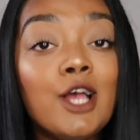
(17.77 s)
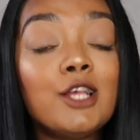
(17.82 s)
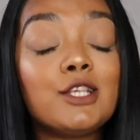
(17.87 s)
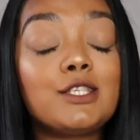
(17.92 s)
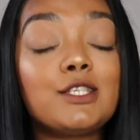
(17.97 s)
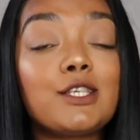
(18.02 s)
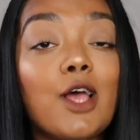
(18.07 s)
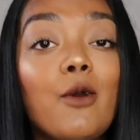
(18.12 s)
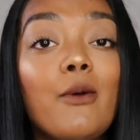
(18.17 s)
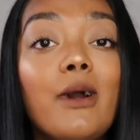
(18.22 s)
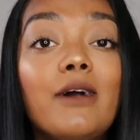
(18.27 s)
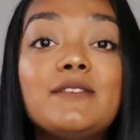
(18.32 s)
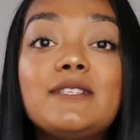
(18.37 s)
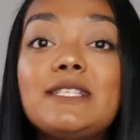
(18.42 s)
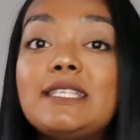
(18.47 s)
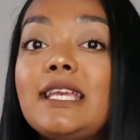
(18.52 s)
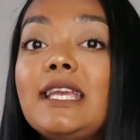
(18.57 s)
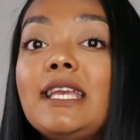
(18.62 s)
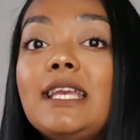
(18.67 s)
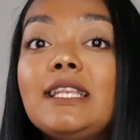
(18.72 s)
So I've
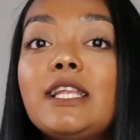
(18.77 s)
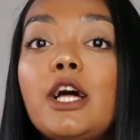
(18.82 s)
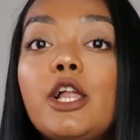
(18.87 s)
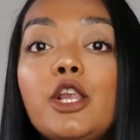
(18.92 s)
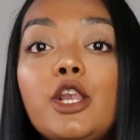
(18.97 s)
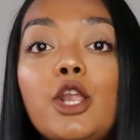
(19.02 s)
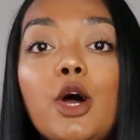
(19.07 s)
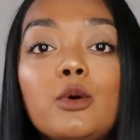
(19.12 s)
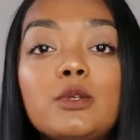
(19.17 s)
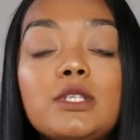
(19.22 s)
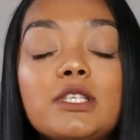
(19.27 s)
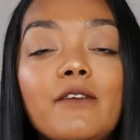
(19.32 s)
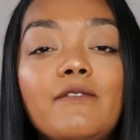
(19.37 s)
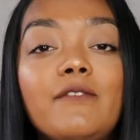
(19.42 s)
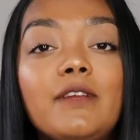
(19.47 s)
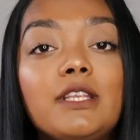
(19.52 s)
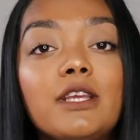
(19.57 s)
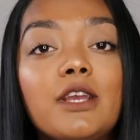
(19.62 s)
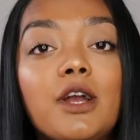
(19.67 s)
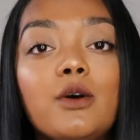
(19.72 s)
seen loads of
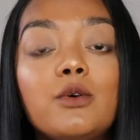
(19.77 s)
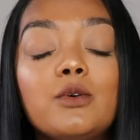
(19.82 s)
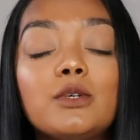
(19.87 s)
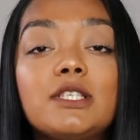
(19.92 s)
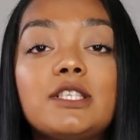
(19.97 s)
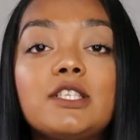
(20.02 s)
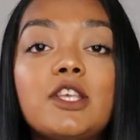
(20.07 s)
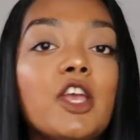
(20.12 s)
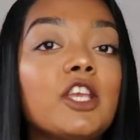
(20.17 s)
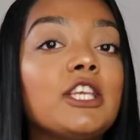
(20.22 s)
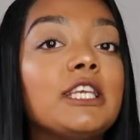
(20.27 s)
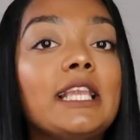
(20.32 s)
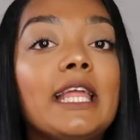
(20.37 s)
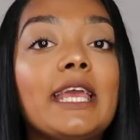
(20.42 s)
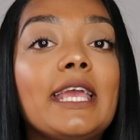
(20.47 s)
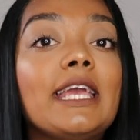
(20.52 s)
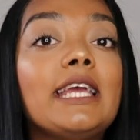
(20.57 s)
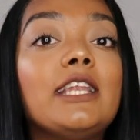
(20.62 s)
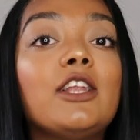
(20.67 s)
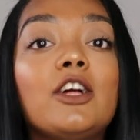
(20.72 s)
videos
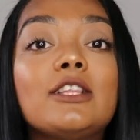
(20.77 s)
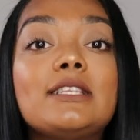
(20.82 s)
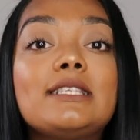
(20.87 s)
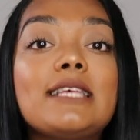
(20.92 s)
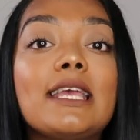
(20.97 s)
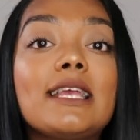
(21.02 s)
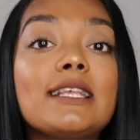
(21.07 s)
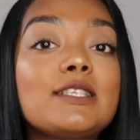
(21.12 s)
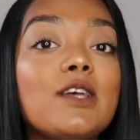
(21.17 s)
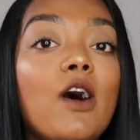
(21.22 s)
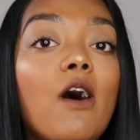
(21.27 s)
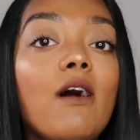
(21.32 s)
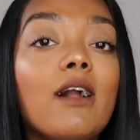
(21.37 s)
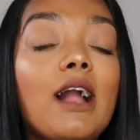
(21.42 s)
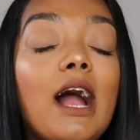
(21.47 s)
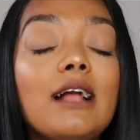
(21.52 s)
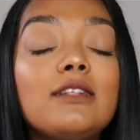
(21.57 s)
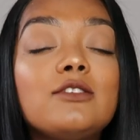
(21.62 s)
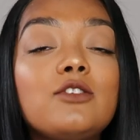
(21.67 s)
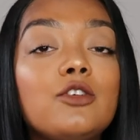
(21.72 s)
circulating on TikTok
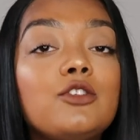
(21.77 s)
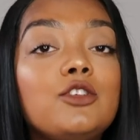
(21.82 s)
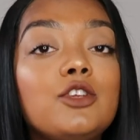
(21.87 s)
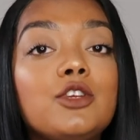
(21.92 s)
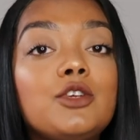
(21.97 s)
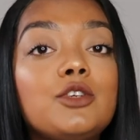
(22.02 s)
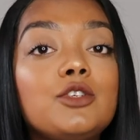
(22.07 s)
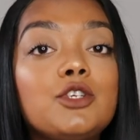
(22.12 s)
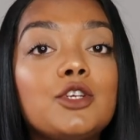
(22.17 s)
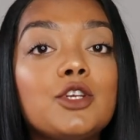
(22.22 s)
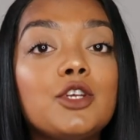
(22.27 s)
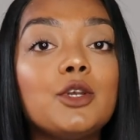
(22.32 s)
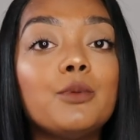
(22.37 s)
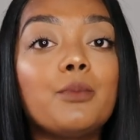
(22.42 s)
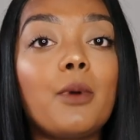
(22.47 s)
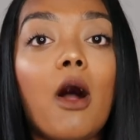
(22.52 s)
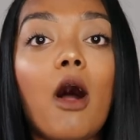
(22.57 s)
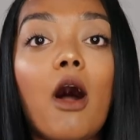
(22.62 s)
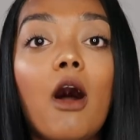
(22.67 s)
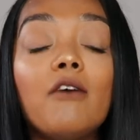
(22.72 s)
and on
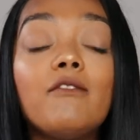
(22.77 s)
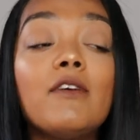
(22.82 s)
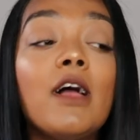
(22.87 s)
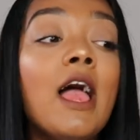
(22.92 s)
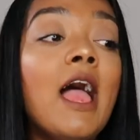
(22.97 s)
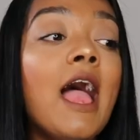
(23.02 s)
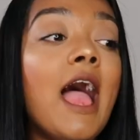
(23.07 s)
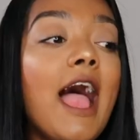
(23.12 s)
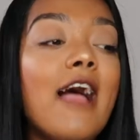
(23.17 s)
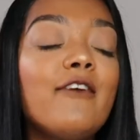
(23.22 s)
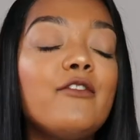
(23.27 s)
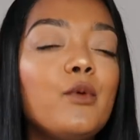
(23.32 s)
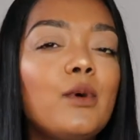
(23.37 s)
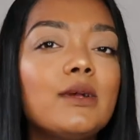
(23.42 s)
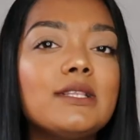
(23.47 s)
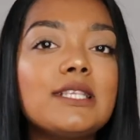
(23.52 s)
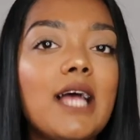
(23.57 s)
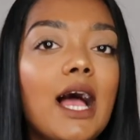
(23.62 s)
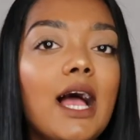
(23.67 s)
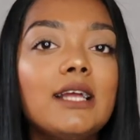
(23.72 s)
YouTube of
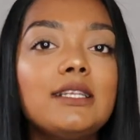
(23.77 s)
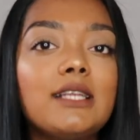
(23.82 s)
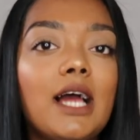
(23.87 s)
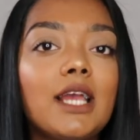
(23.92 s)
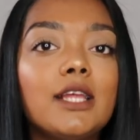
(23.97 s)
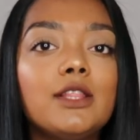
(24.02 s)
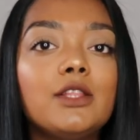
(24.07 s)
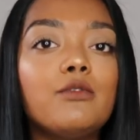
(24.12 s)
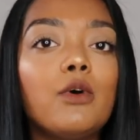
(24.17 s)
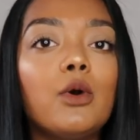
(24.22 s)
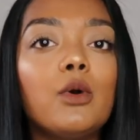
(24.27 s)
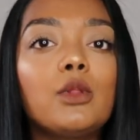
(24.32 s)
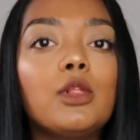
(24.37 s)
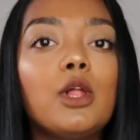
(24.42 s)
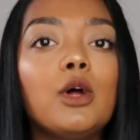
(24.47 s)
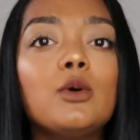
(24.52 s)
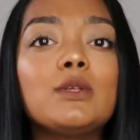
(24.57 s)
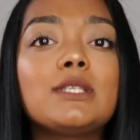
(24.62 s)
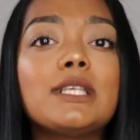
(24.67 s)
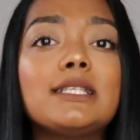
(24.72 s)
everyone tie-dyeing their own
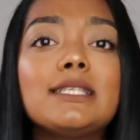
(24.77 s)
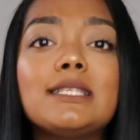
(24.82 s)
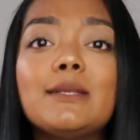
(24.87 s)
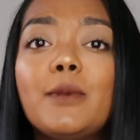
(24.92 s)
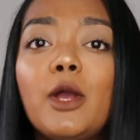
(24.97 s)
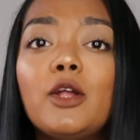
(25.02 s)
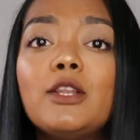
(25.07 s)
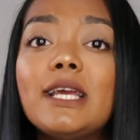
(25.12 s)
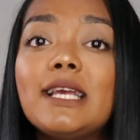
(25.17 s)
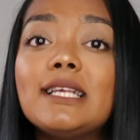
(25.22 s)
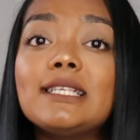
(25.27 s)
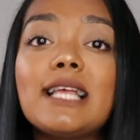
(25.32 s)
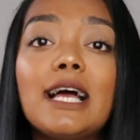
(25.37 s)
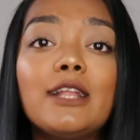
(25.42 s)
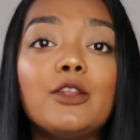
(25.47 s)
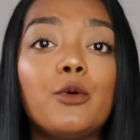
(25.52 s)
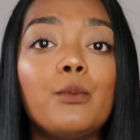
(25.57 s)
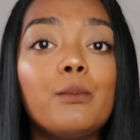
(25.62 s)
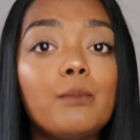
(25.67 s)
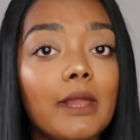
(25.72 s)
clothes, and to be honest,
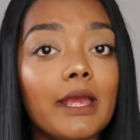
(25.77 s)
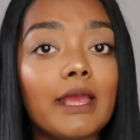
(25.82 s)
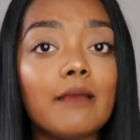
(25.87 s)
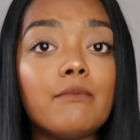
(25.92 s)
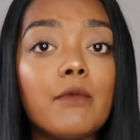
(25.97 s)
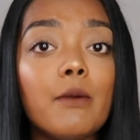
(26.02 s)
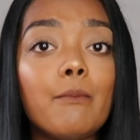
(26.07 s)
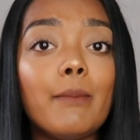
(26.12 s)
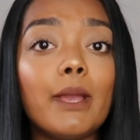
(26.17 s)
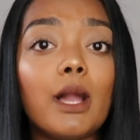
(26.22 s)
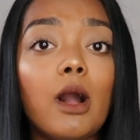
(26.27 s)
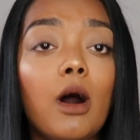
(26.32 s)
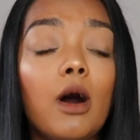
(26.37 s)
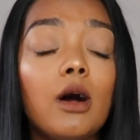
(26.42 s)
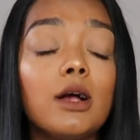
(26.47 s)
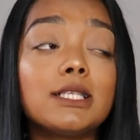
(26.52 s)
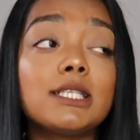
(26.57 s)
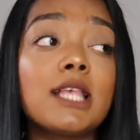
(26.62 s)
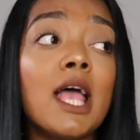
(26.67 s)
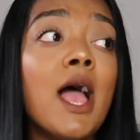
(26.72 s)
I don't blame them,
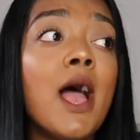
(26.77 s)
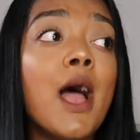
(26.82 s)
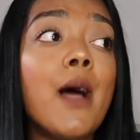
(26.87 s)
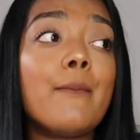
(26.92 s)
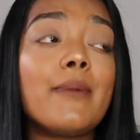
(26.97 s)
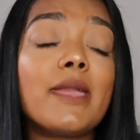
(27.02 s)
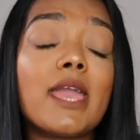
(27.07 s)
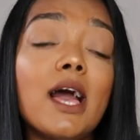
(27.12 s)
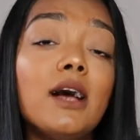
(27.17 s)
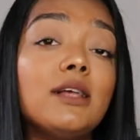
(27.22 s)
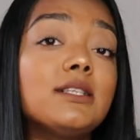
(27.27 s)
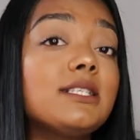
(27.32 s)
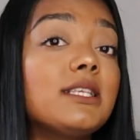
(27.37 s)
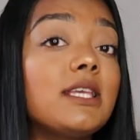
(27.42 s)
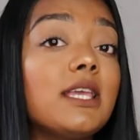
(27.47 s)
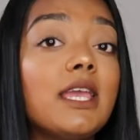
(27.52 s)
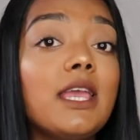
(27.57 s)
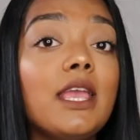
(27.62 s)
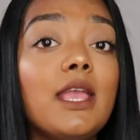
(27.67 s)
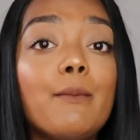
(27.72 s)
because
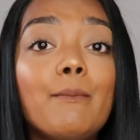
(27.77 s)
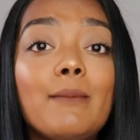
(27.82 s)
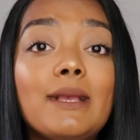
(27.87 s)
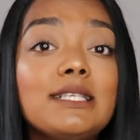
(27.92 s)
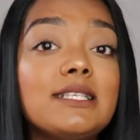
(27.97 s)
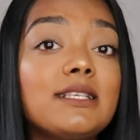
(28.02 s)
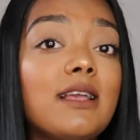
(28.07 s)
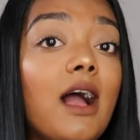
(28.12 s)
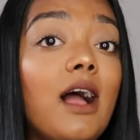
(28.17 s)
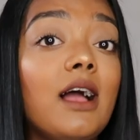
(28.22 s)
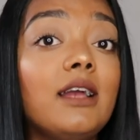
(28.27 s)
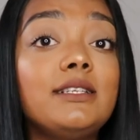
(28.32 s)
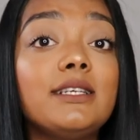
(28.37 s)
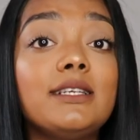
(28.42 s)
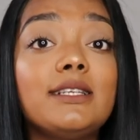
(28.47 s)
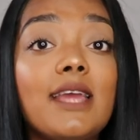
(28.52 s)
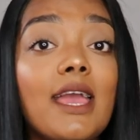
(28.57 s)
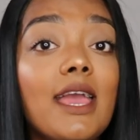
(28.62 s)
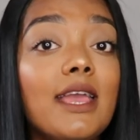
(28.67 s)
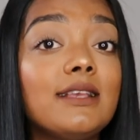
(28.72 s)
PLT,
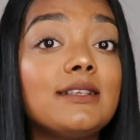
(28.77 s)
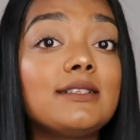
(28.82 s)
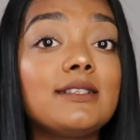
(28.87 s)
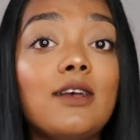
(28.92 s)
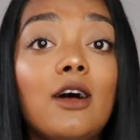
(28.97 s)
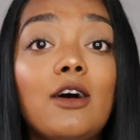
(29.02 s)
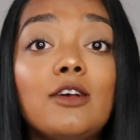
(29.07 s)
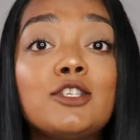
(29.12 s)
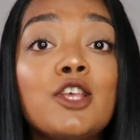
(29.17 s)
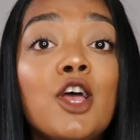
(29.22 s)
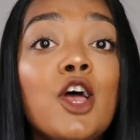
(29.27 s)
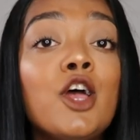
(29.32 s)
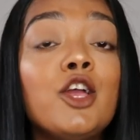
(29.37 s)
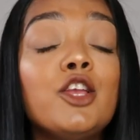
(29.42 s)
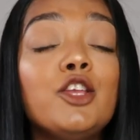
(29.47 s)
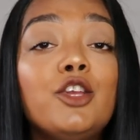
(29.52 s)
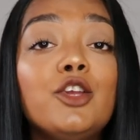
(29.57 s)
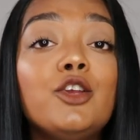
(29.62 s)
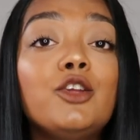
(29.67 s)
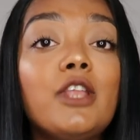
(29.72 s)
Misguided, ASOS,
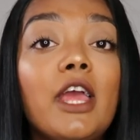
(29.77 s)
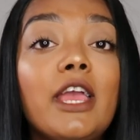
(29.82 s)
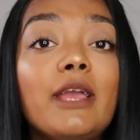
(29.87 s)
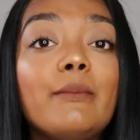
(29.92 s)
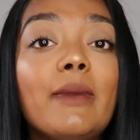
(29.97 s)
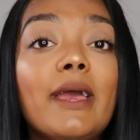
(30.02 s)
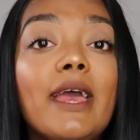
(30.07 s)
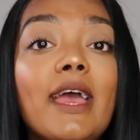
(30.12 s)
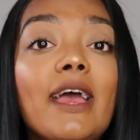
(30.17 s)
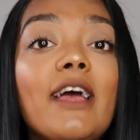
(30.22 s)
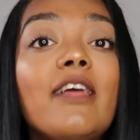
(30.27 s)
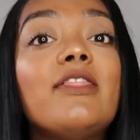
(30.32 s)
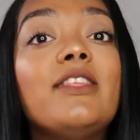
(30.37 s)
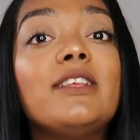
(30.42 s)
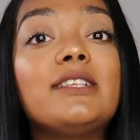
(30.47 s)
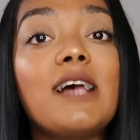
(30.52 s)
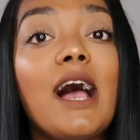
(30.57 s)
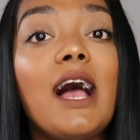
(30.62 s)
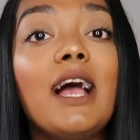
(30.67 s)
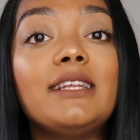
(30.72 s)
you name it,
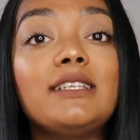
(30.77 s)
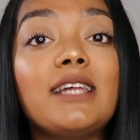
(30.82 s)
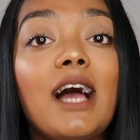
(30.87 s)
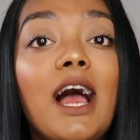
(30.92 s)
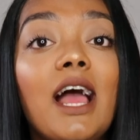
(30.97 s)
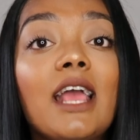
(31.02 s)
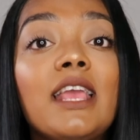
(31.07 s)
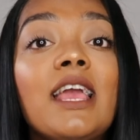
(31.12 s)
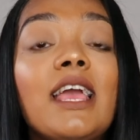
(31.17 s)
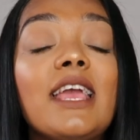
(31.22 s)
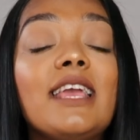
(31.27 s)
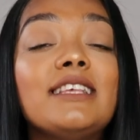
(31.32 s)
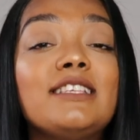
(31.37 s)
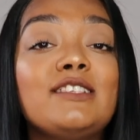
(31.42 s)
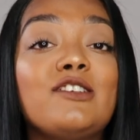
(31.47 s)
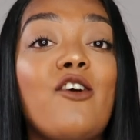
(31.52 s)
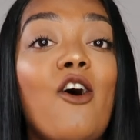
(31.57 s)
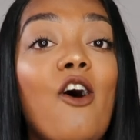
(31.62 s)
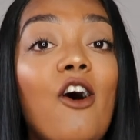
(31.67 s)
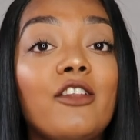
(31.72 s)
the tie-dye
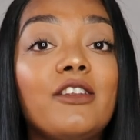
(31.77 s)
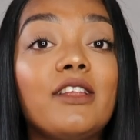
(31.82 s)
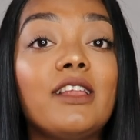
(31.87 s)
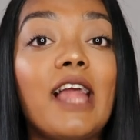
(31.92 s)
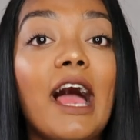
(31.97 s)
is gone.